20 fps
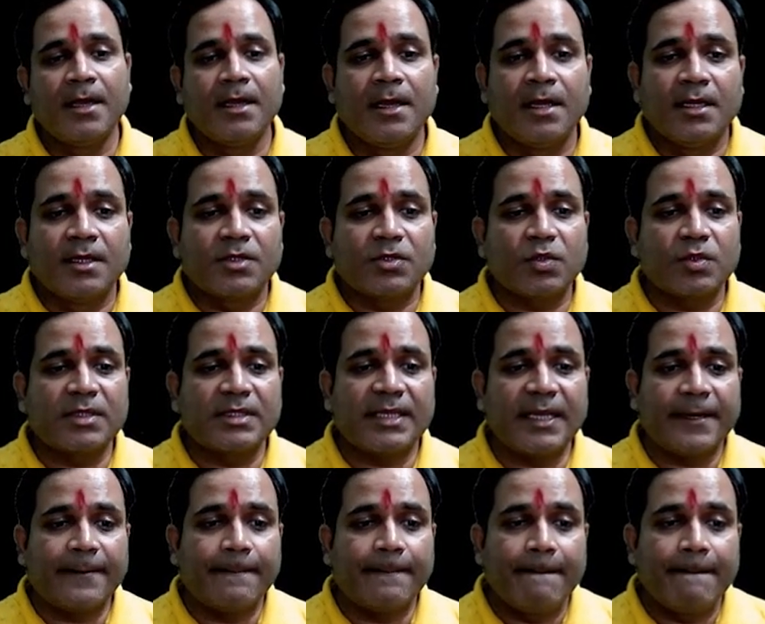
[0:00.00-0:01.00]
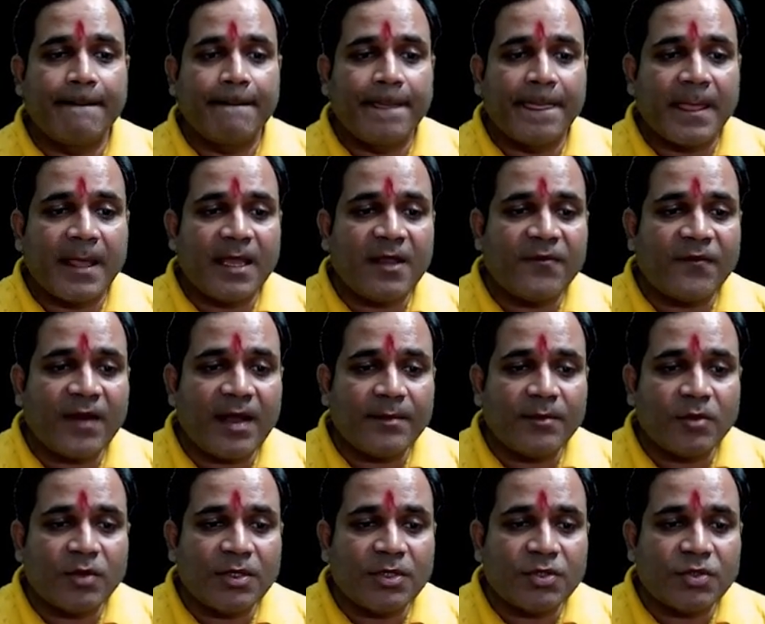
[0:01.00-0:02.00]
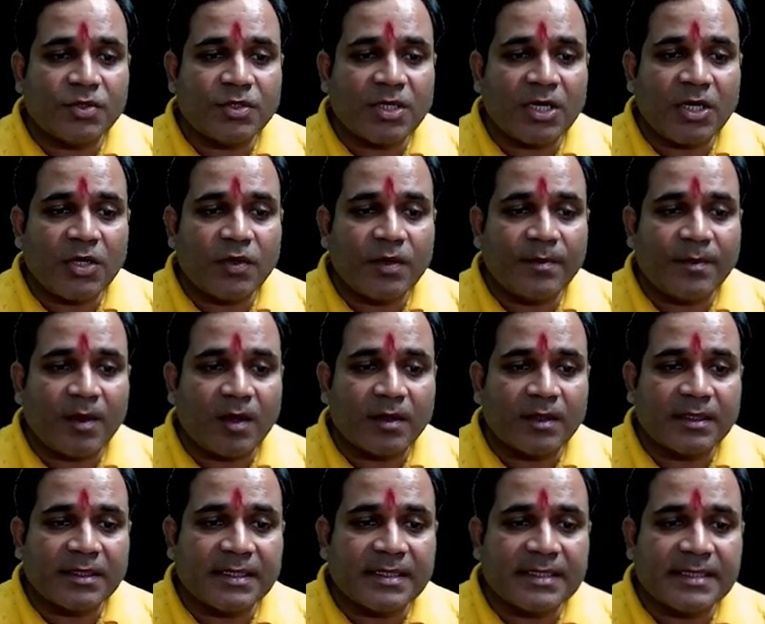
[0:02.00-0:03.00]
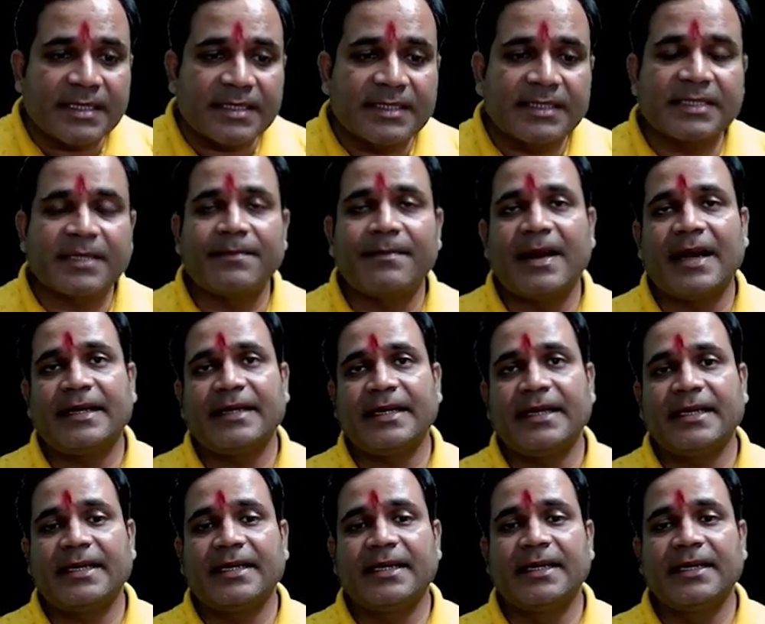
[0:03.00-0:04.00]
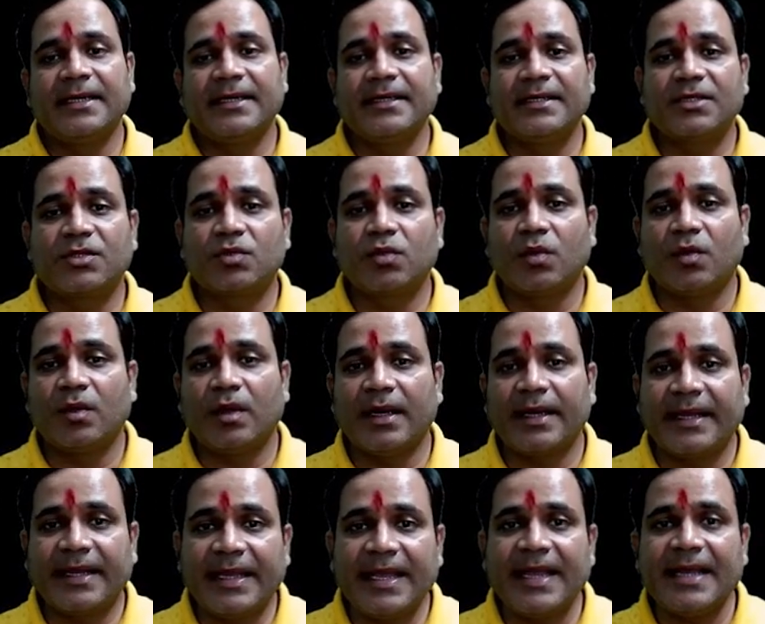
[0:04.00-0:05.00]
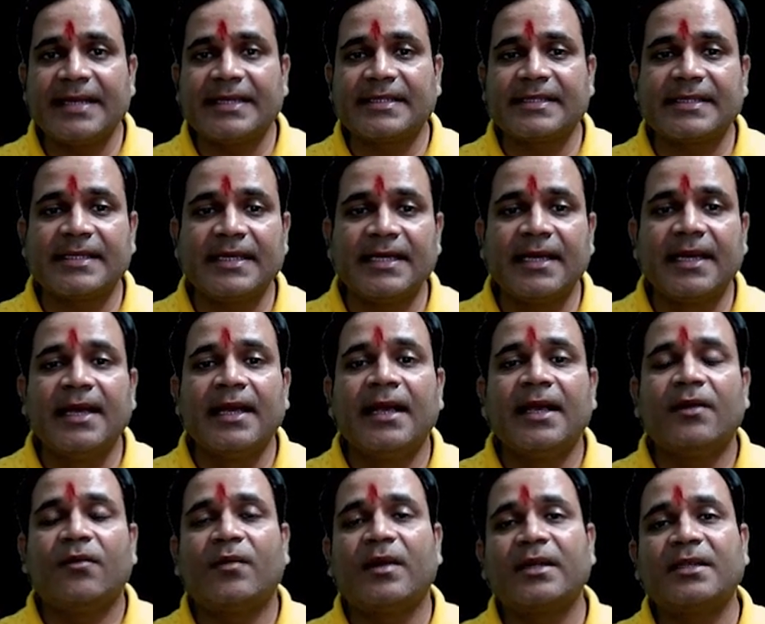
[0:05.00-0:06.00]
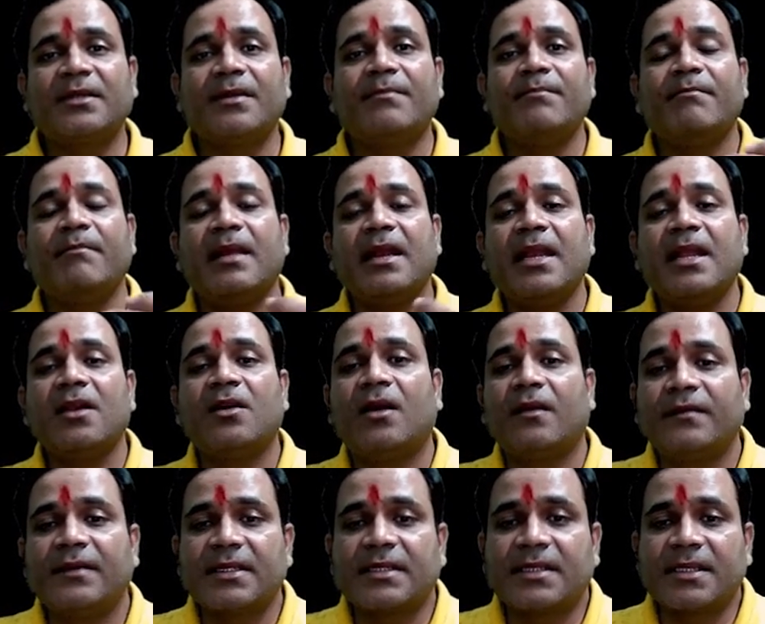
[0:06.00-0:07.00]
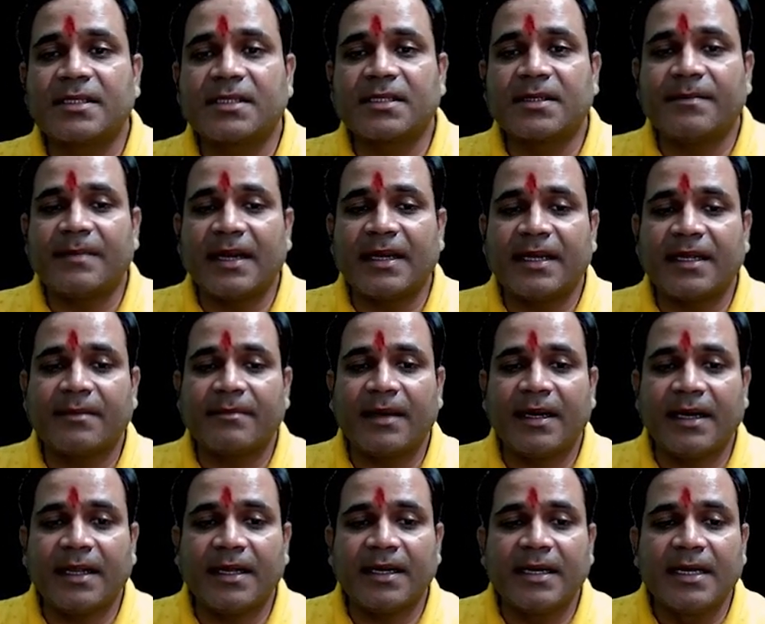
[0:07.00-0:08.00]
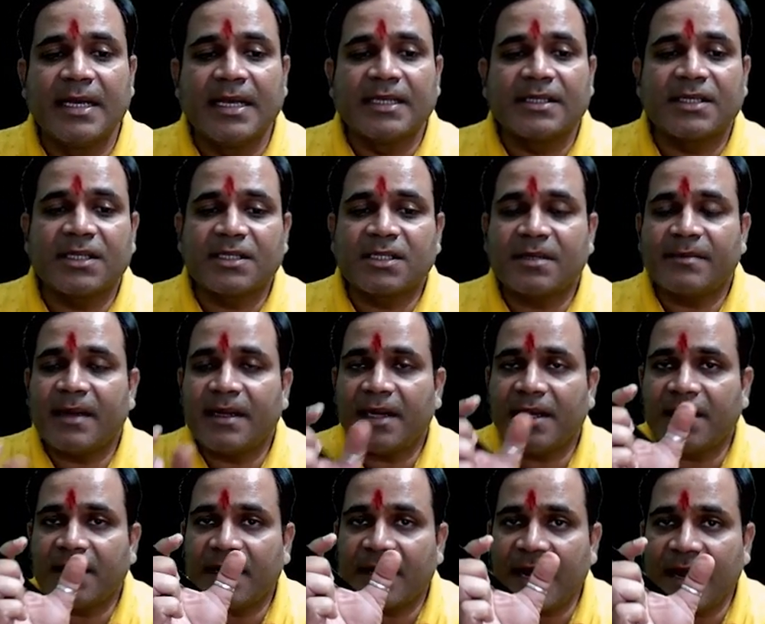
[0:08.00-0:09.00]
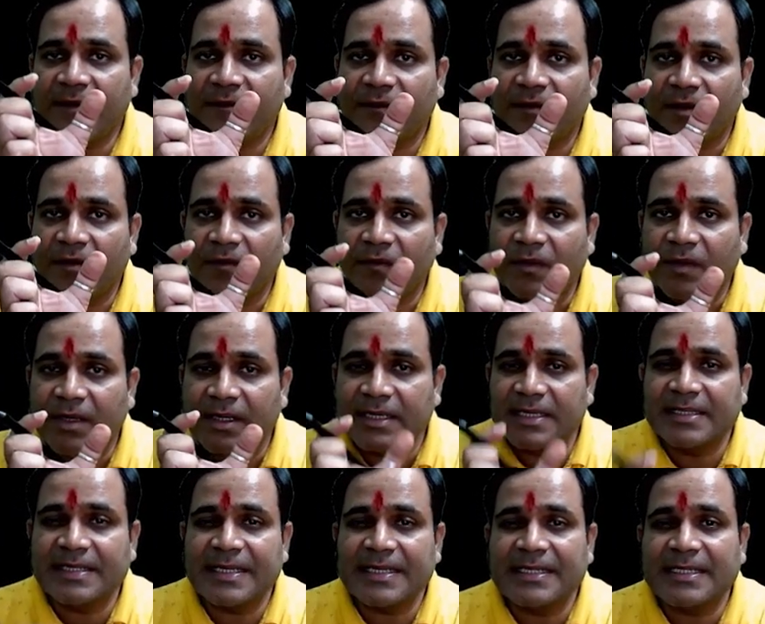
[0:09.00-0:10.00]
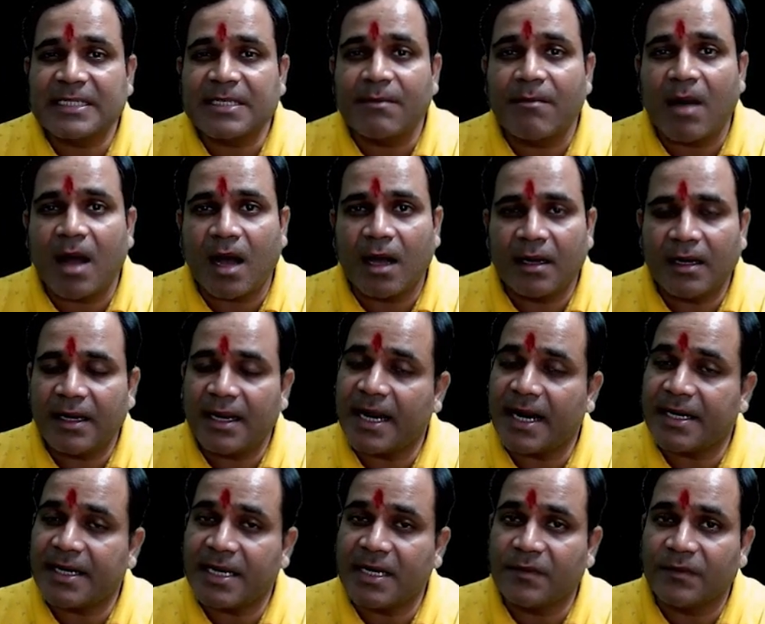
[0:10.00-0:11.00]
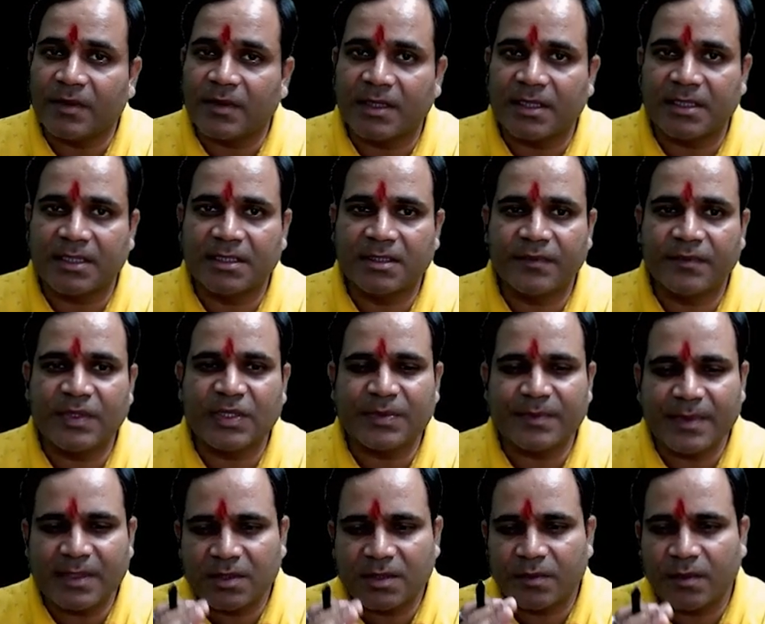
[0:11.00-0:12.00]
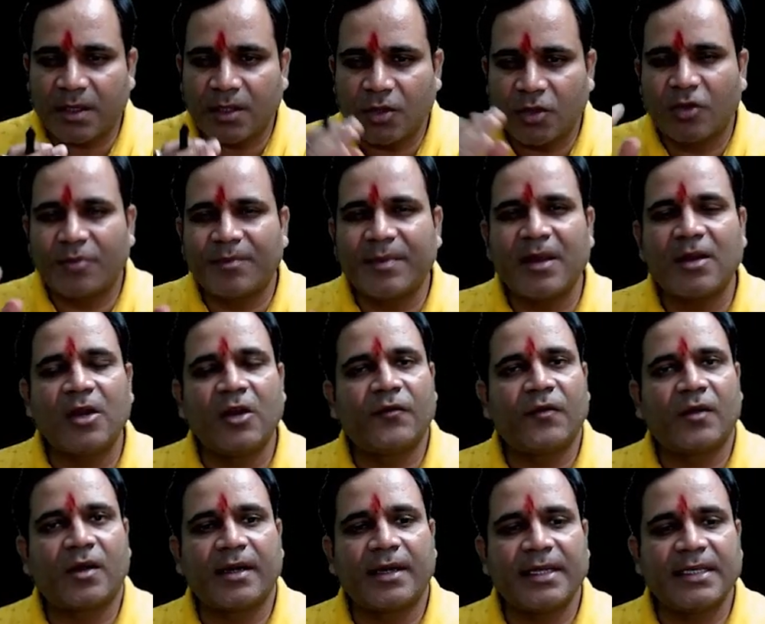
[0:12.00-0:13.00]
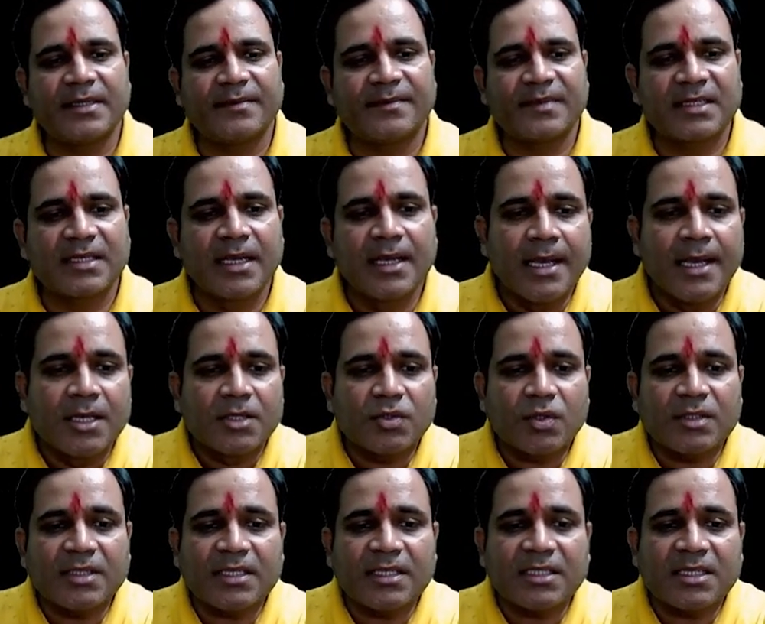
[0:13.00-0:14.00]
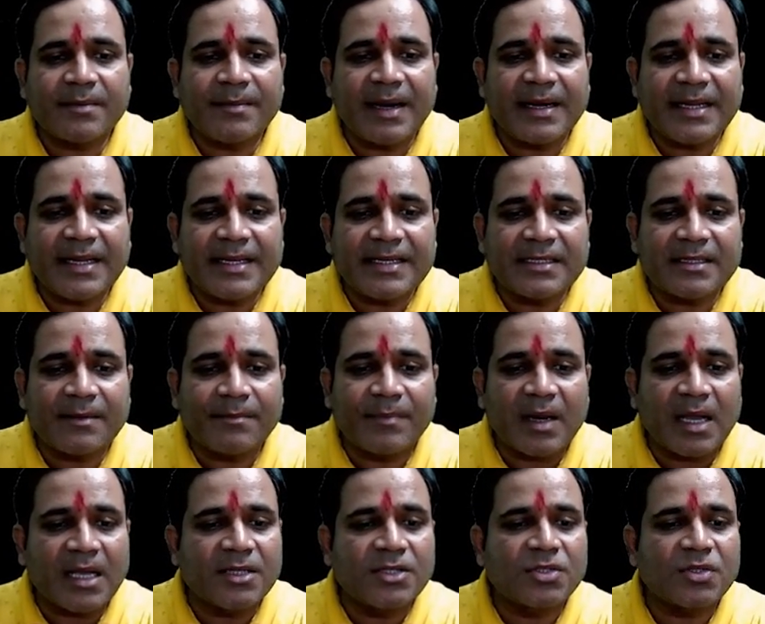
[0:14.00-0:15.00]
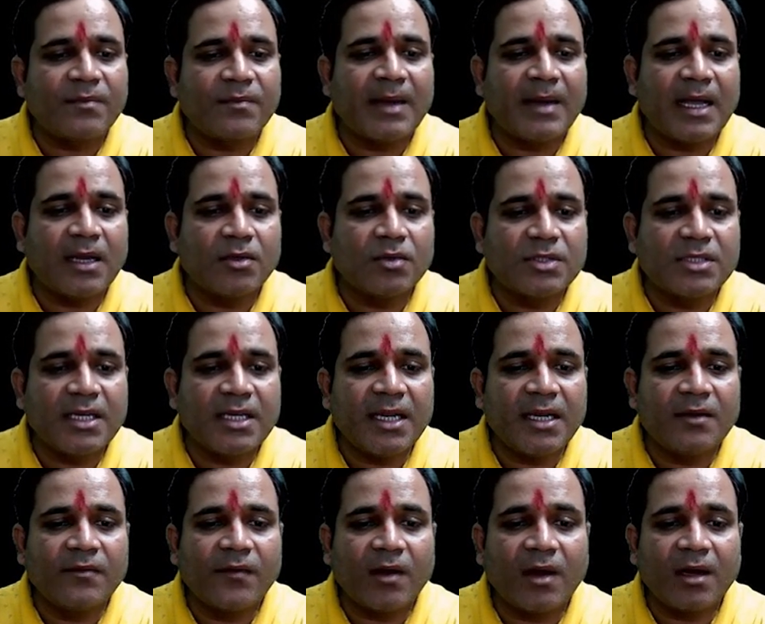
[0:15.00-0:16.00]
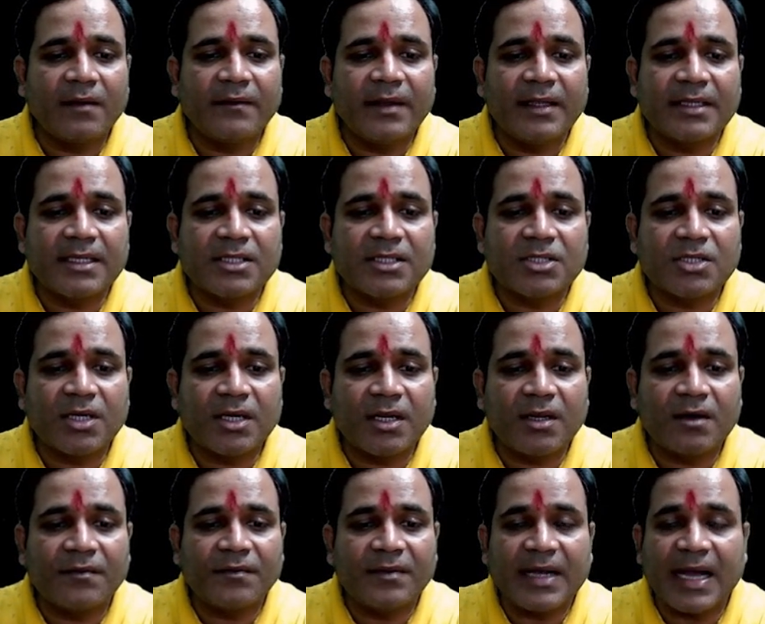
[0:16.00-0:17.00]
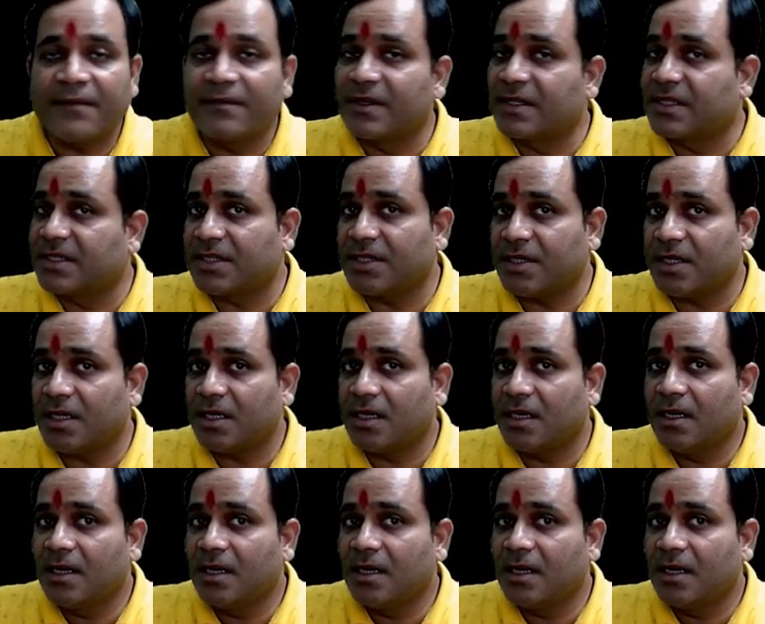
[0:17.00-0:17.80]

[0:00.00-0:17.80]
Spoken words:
So see, if I'm going to tell you about the systematic, so again see what the meaning of the systematic, my dear. Systematic derived from word systema, Latin words, which means what? Grouping of organisms. So systematic is the branch of biology involving the study of diversity.